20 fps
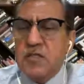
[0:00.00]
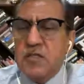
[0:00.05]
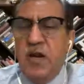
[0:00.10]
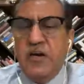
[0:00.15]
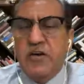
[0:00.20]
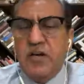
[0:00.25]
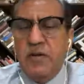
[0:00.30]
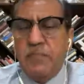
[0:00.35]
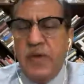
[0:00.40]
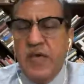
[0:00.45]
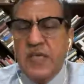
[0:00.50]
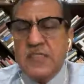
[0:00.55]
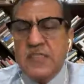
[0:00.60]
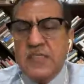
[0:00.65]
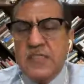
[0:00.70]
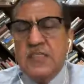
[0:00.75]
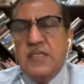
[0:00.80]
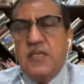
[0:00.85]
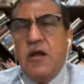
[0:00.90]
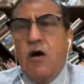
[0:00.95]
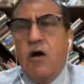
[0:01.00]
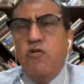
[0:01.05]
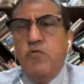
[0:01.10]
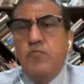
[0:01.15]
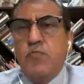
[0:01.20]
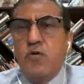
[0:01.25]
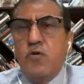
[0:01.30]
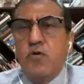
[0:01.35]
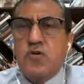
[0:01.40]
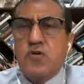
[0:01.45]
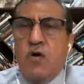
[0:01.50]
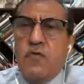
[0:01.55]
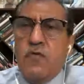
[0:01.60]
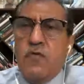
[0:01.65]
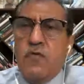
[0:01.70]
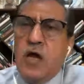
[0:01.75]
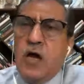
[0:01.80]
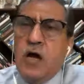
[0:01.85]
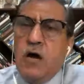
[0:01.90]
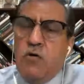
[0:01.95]
military bases and outposts of
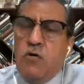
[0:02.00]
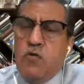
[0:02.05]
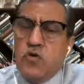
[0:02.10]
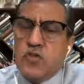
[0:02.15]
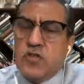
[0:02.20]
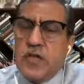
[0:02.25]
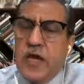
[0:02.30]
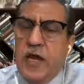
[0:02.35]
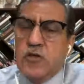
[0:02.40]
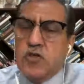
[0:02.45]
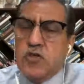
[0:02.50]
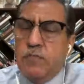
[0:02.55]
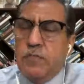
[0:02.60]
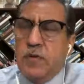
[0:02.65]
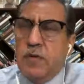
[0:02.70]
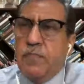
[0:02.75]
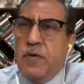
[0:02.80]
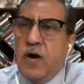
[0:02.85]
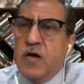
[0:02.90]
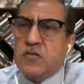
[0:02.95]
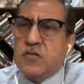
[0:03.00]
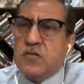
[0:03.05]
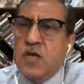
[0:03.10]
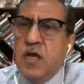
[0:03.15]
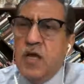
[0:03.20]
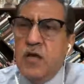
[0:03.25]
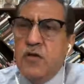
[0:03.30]
hostile superpowers.